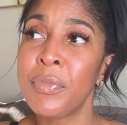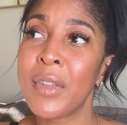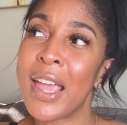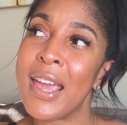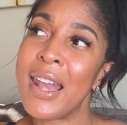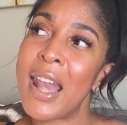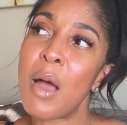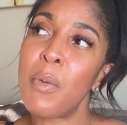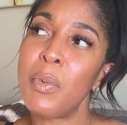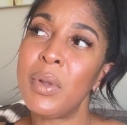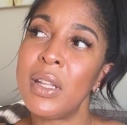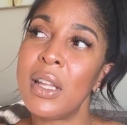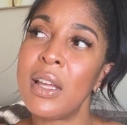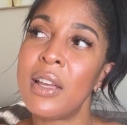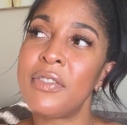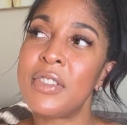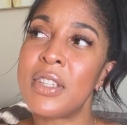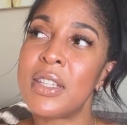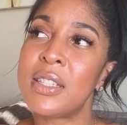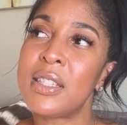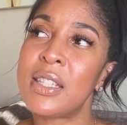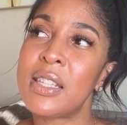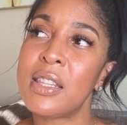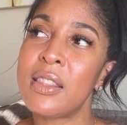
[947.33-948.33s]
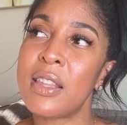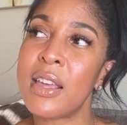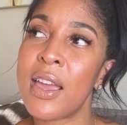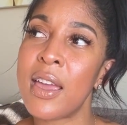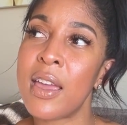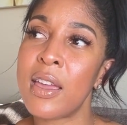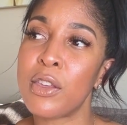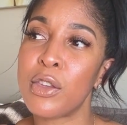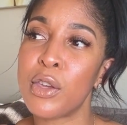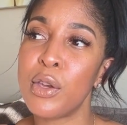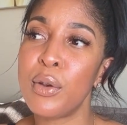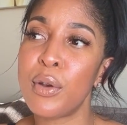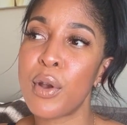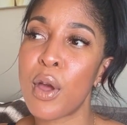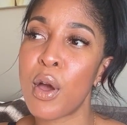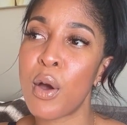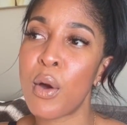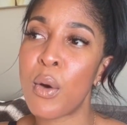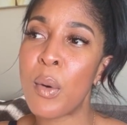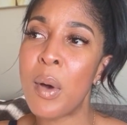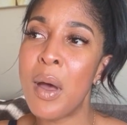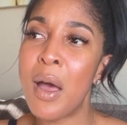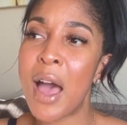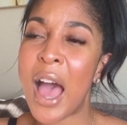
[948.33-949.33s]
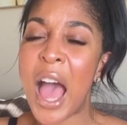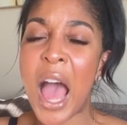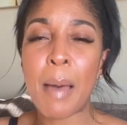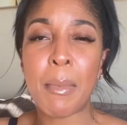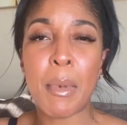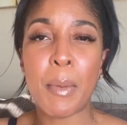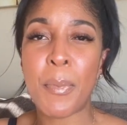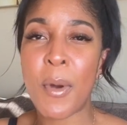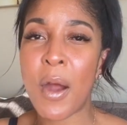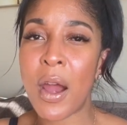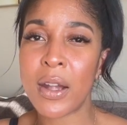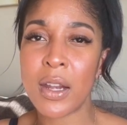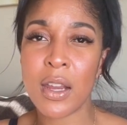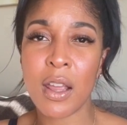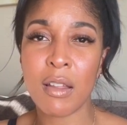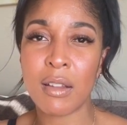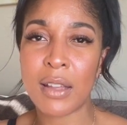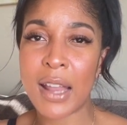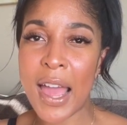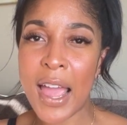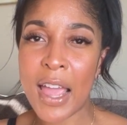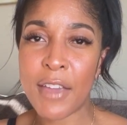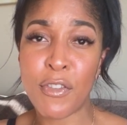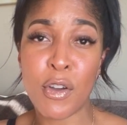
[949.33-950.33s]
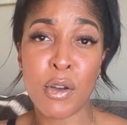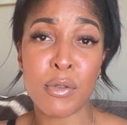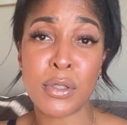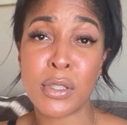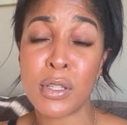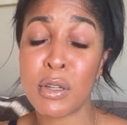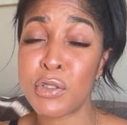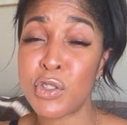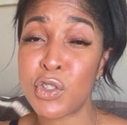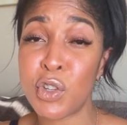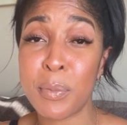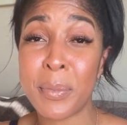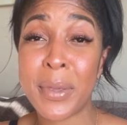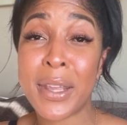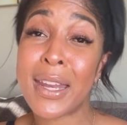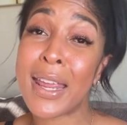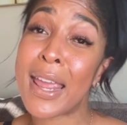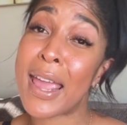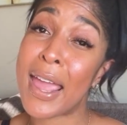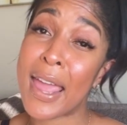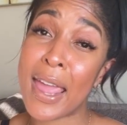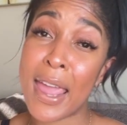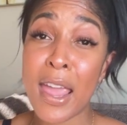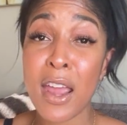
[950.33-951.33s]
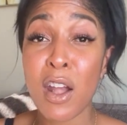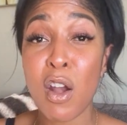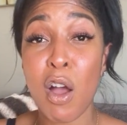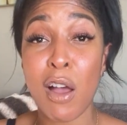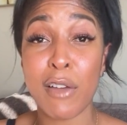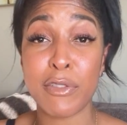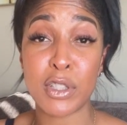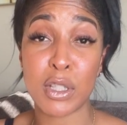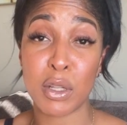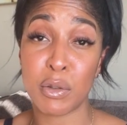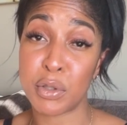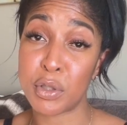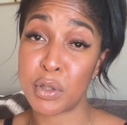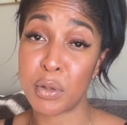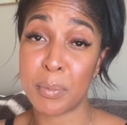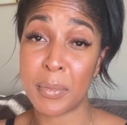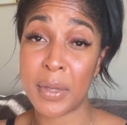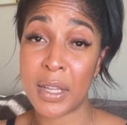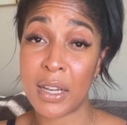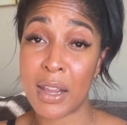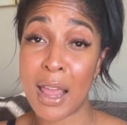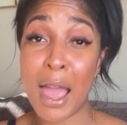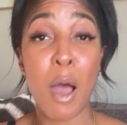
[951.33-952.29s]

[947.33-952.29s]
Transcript: And I would love to see that, you know, I'm a part of your life on social media and off social media.